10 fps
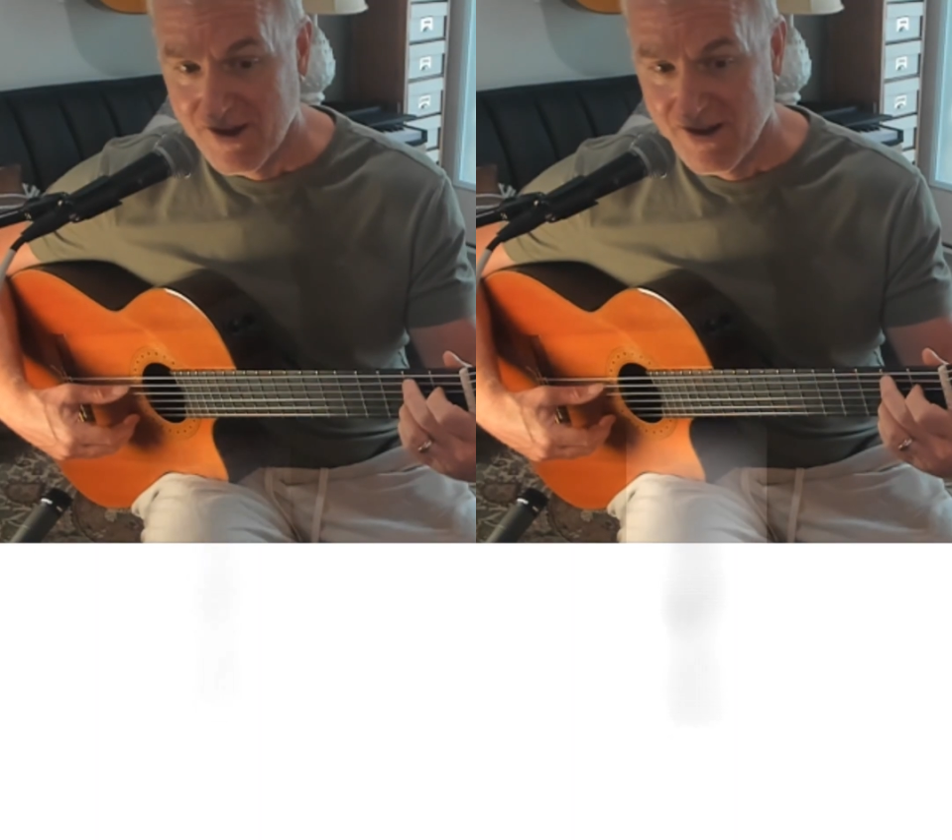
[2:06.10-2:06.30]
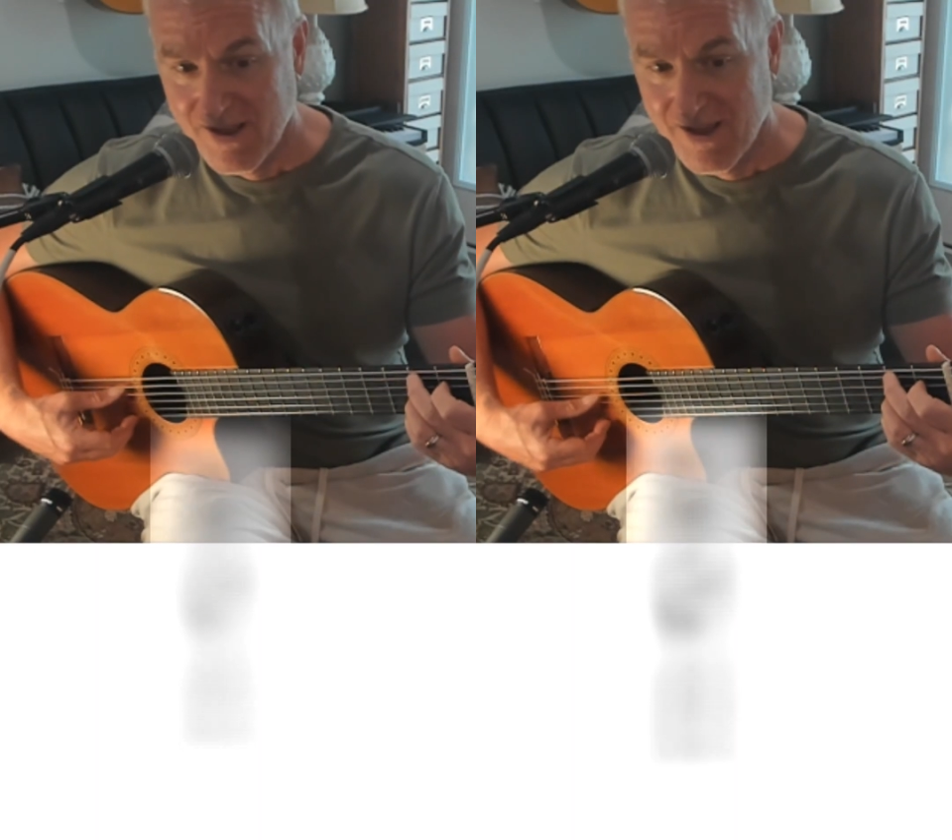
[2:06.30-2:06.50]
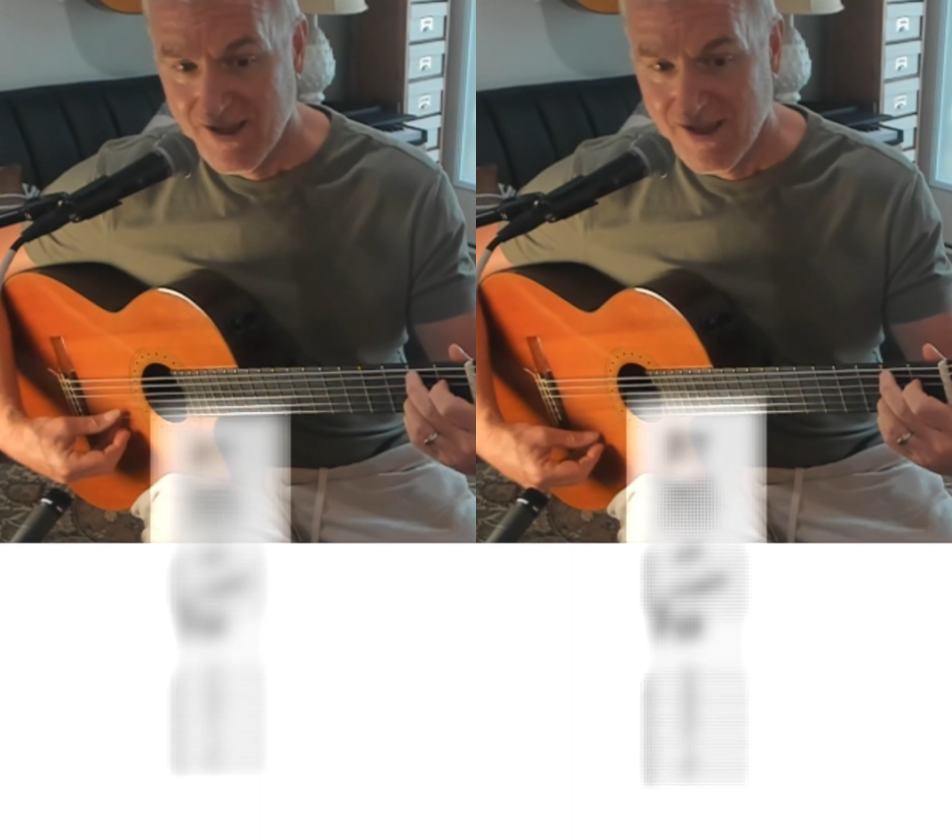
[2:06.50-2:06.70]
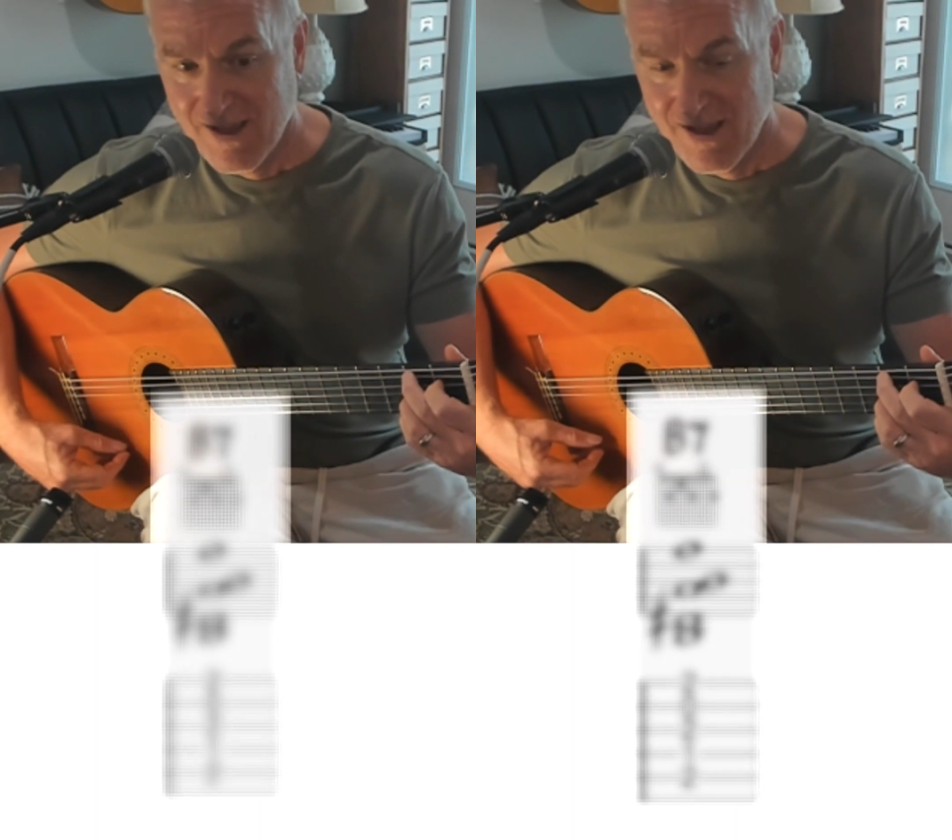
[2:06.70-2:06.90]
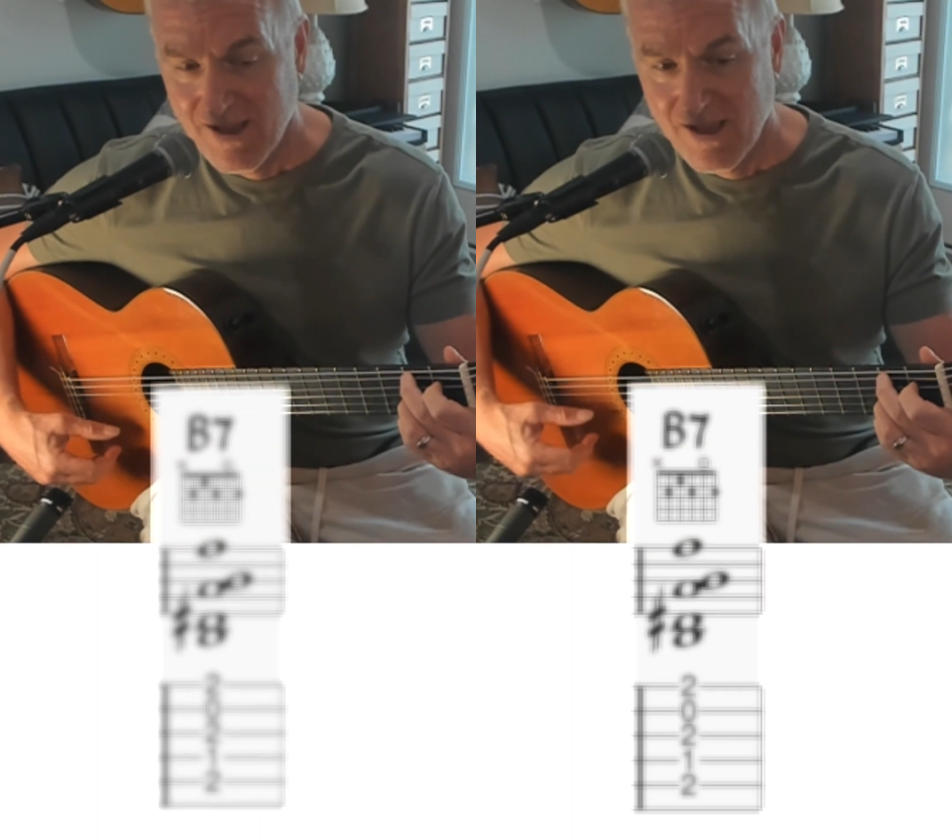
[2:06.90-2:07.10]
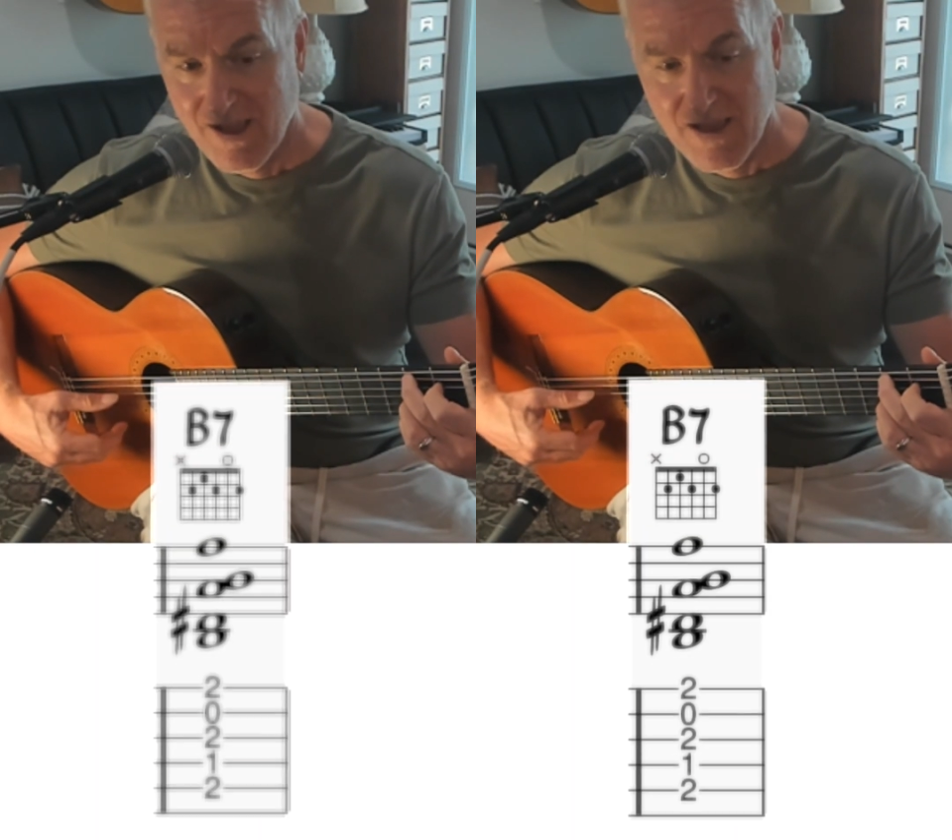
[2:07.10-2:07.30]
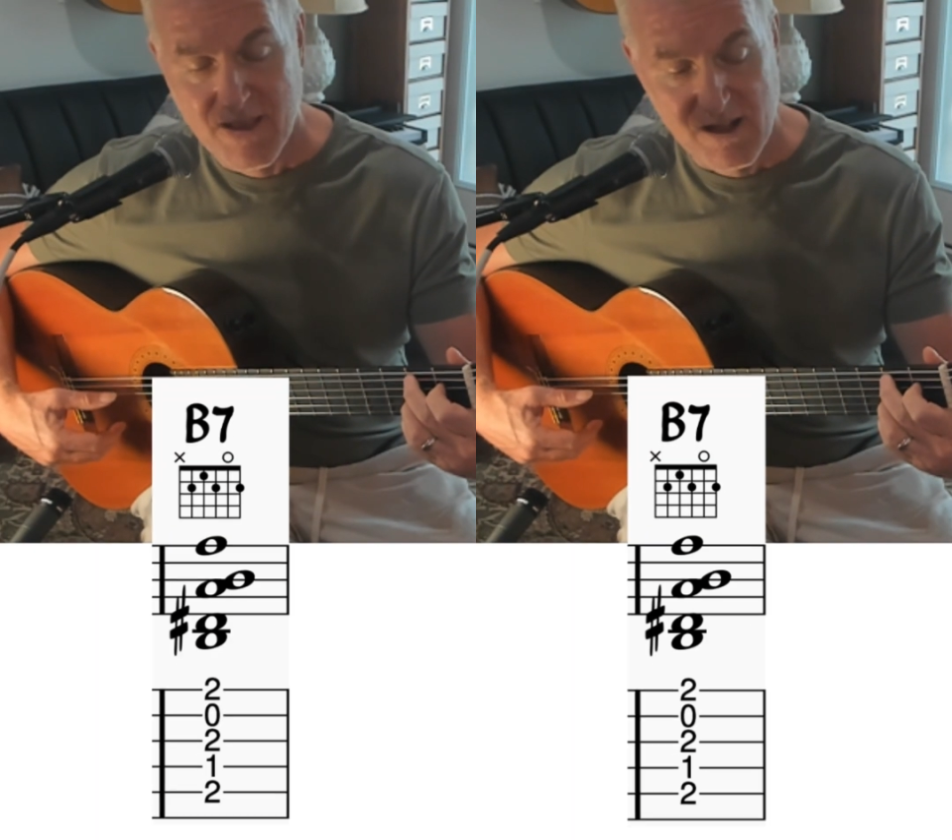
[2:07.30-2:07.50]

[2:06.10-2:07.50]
And